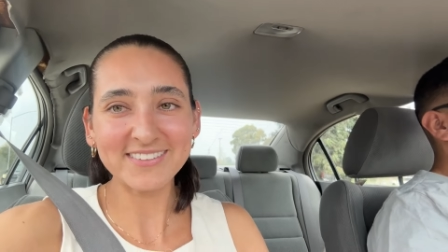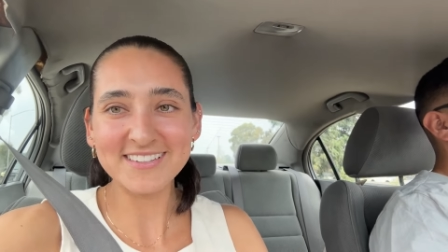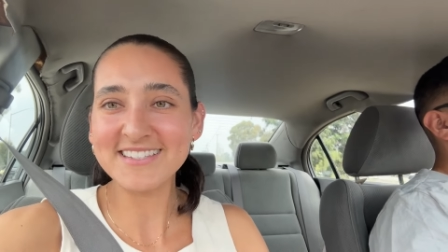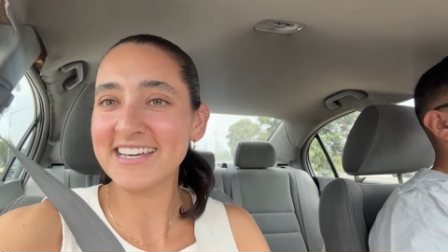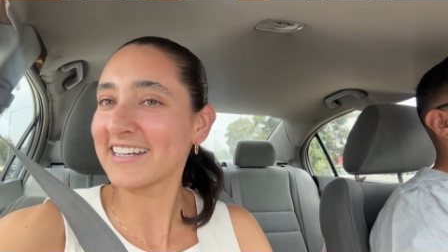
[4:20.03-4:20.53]

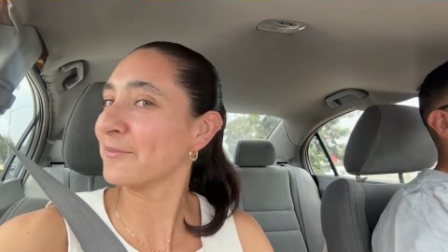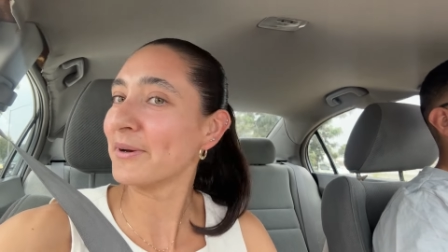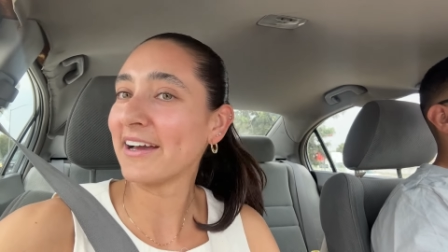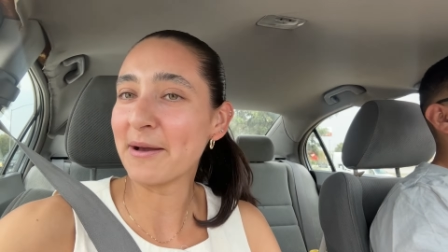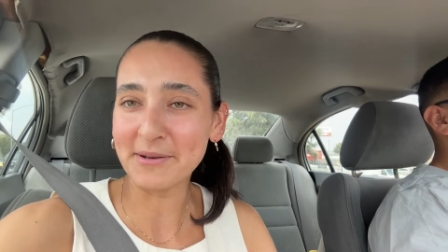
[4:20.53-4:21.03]
Just kidding.
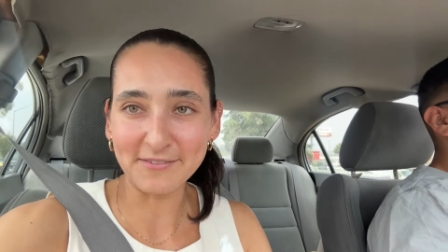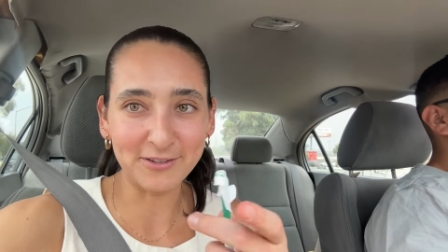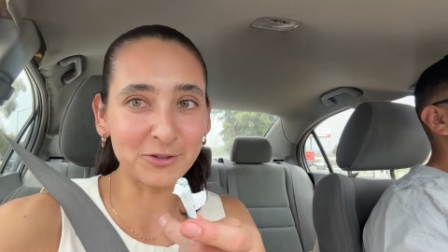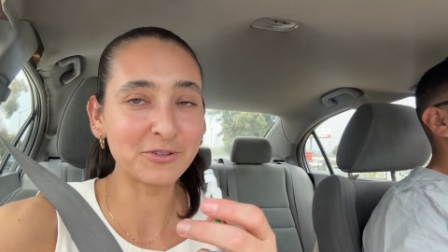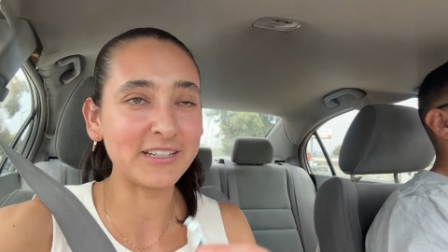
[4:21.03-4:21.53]
But I mean, if you
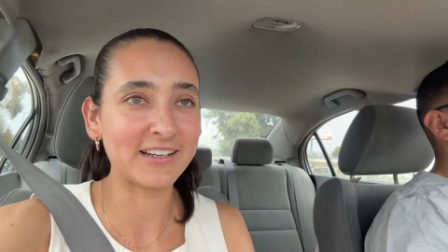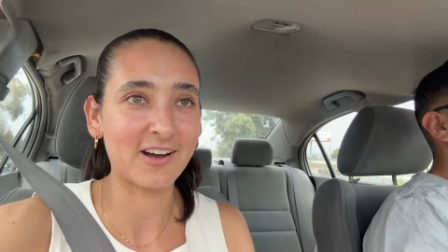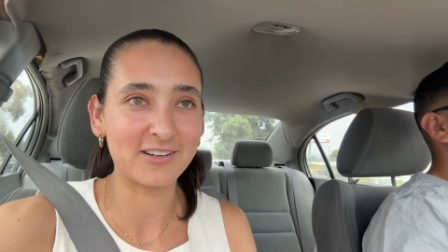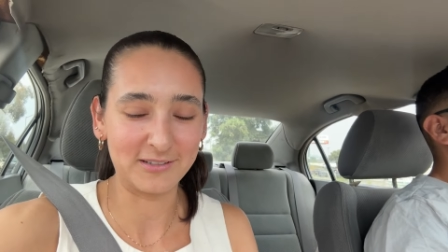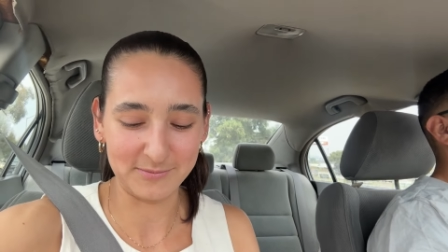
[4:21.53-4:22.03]
do need
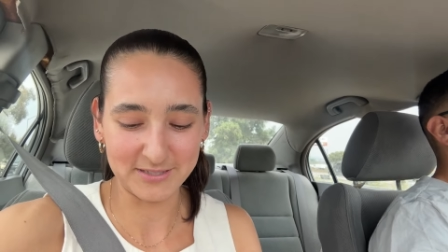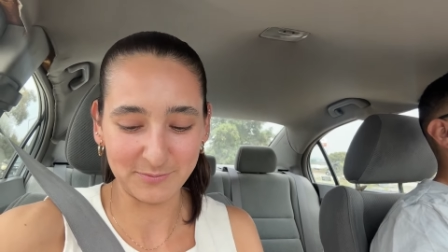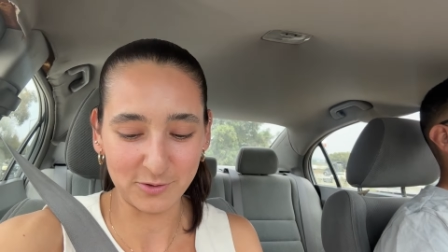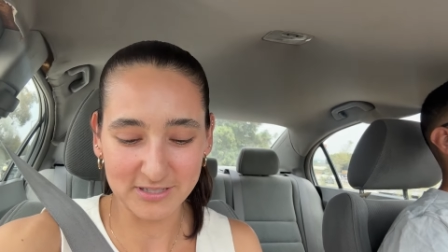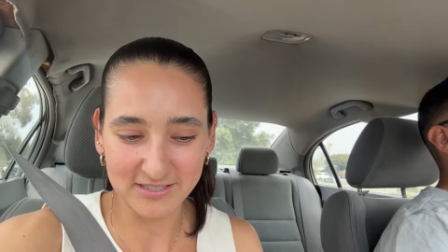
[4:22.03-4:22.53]
condoms,
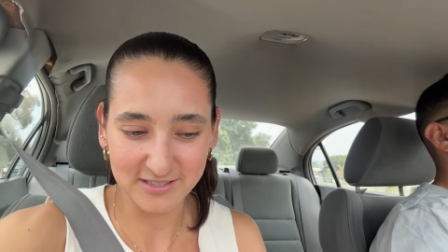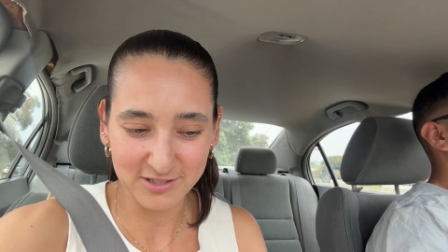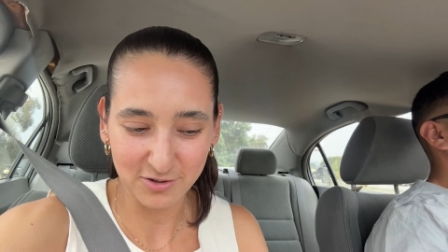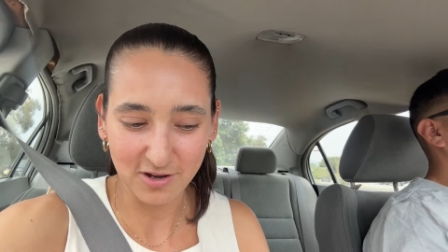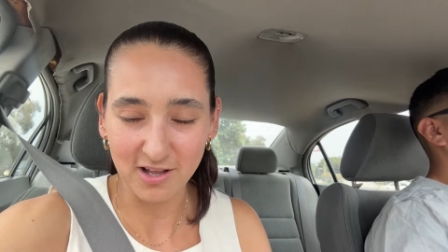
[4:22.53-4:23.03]
most
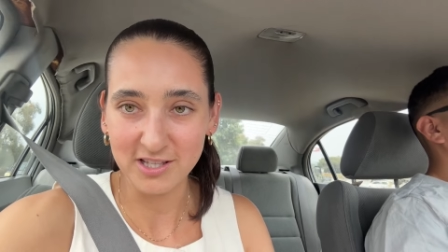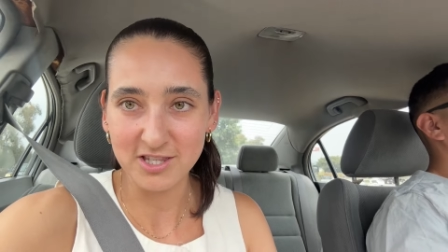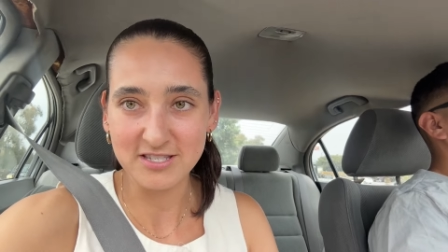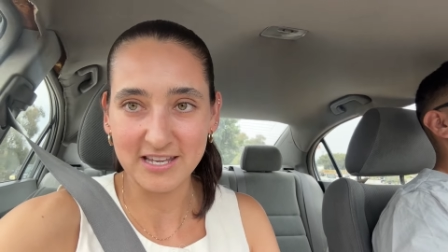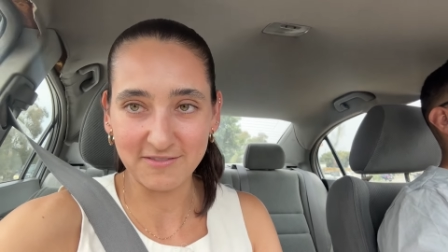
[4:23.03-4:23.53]

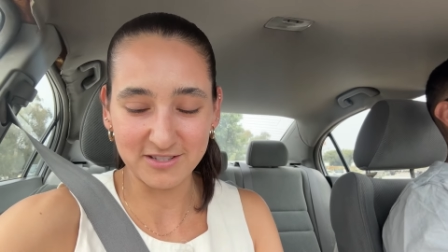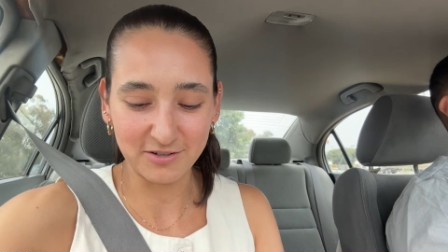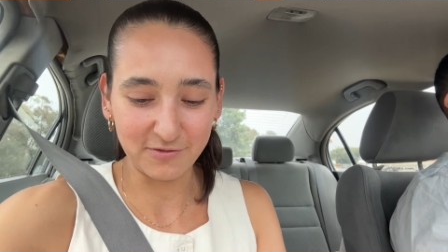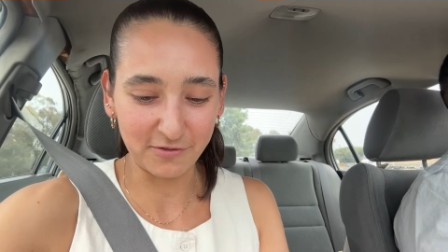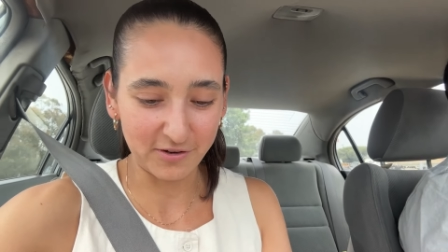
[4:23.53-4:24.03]
colleges give them to
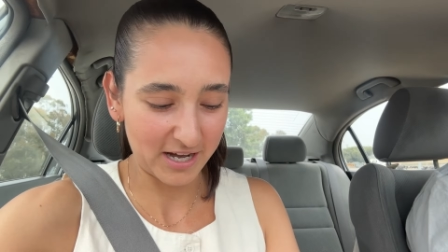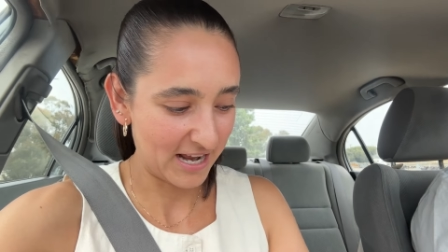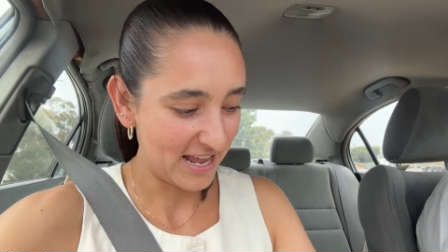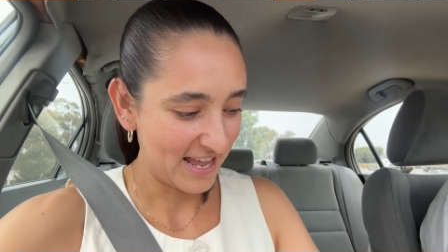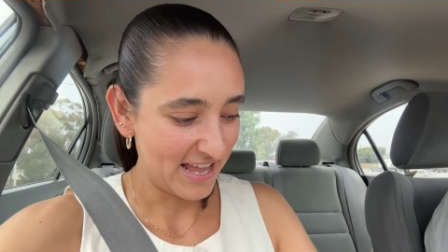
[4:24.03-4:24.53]
you for free.
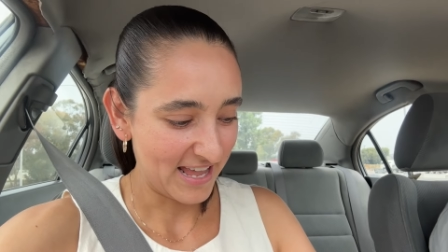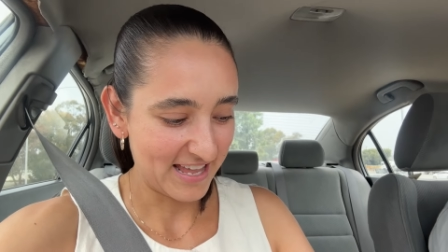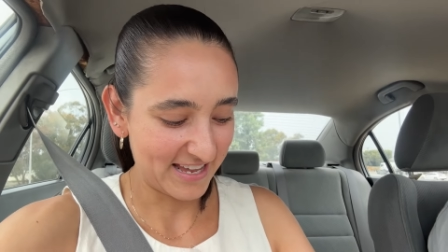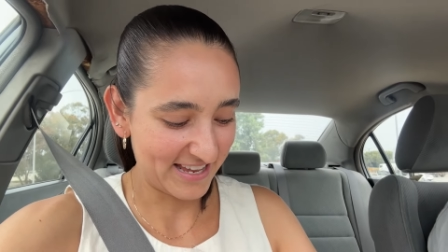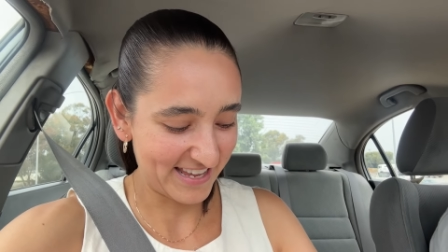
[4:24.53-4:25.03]
For oh,
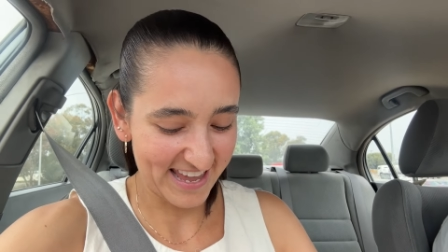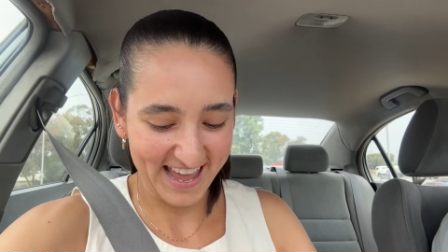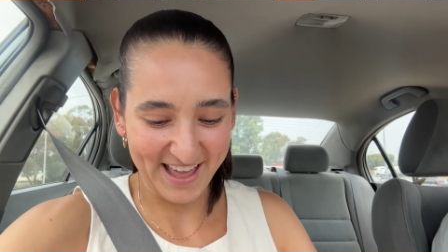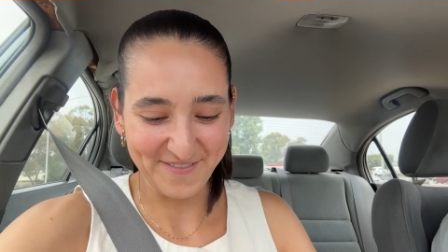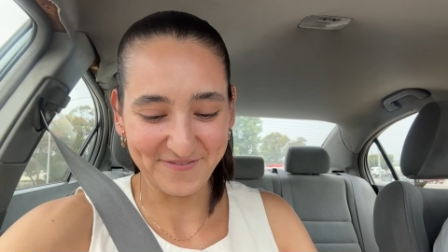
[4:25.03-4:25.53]
free?
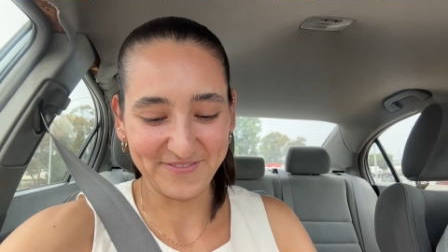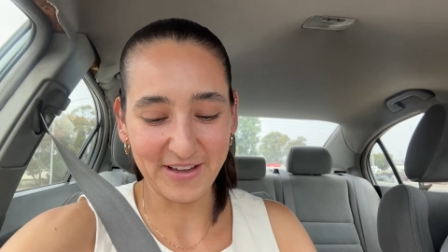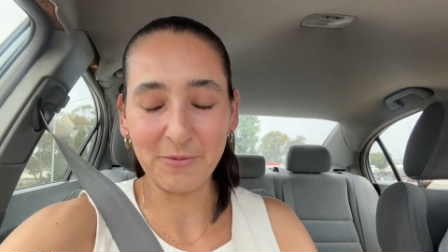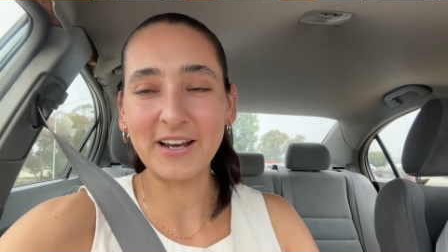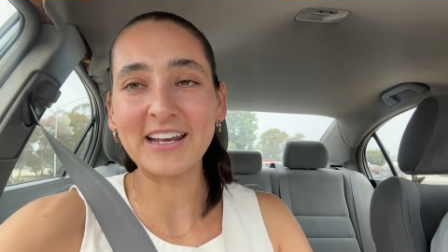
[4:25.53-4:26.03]
Yeah.
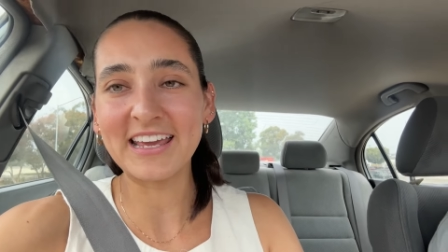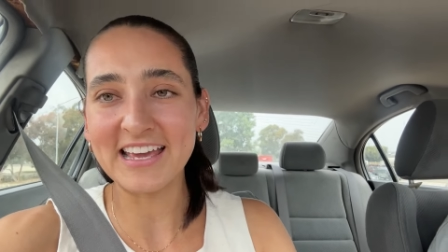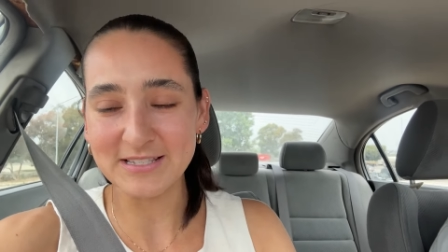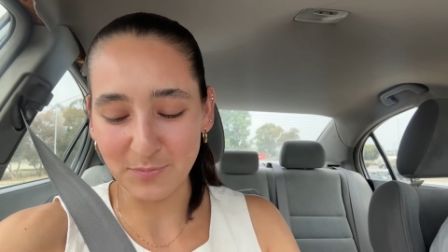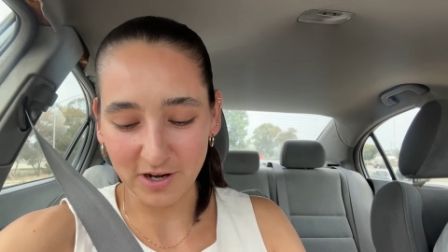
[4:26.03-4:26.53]
But we're gonna get
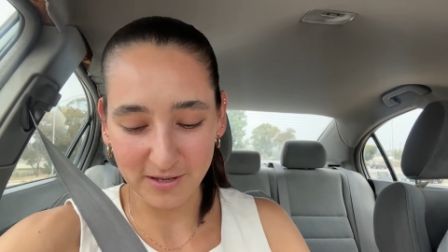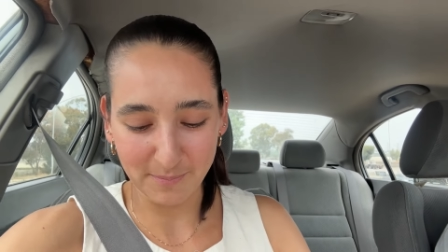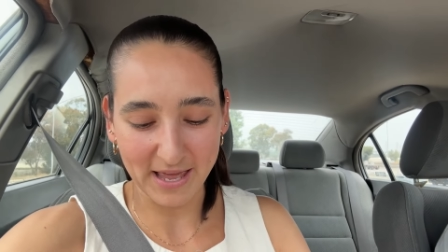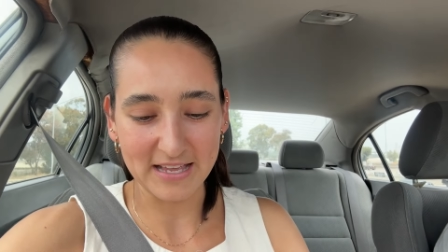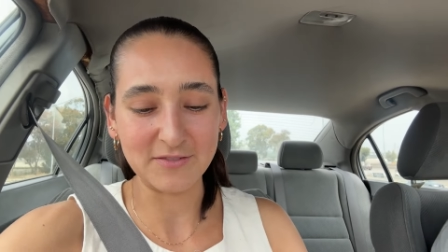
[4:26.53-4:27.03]
his parking
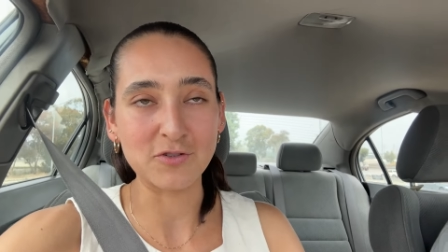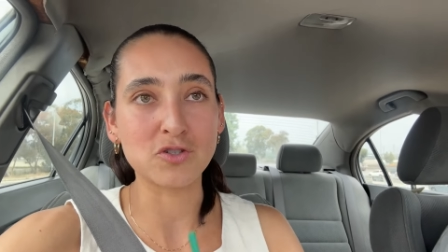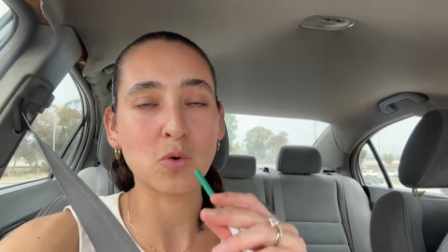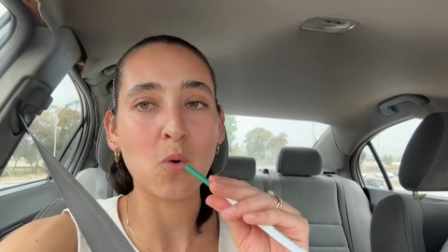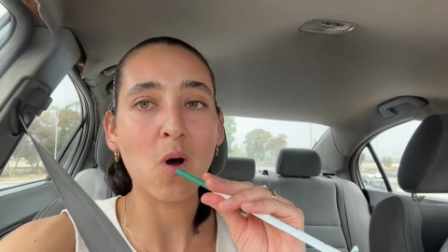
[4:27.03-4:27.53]
pass for
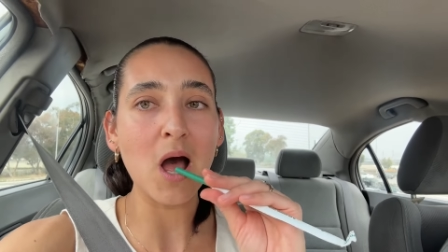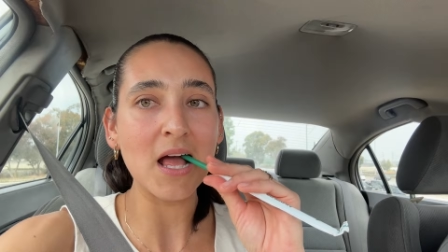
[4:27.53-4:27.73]
school.